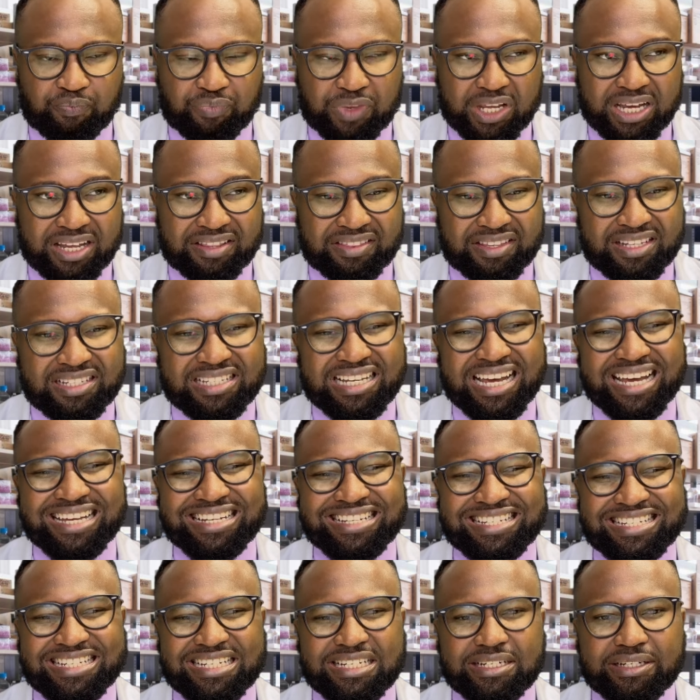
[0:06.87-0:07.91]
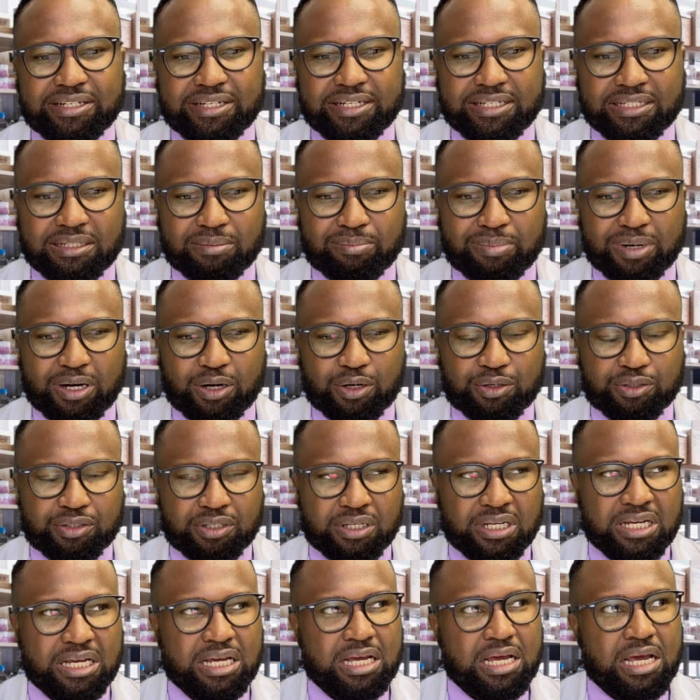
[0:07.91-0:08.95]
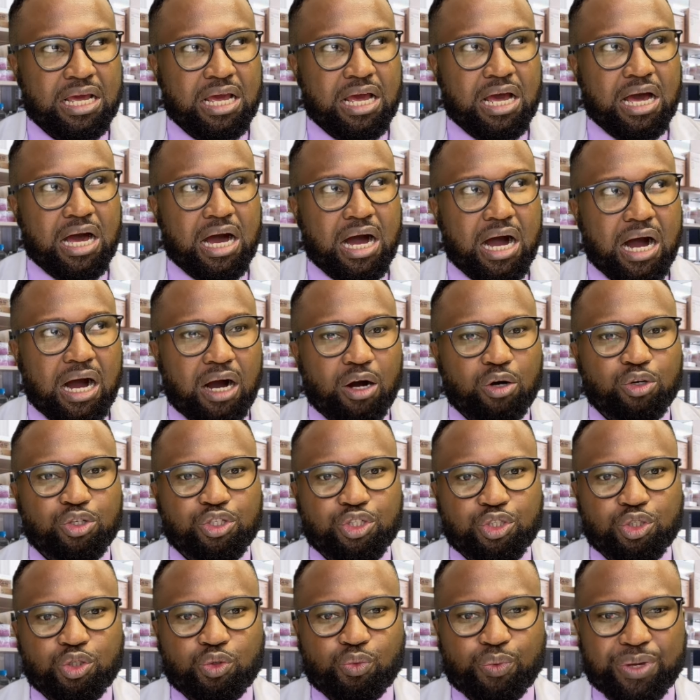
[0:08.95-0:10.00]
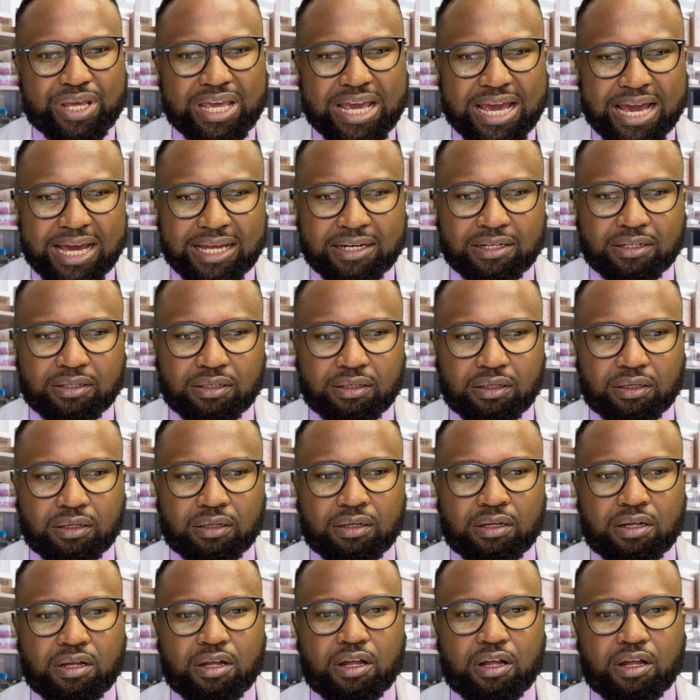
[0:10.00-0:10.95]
And this idea is about how should we handle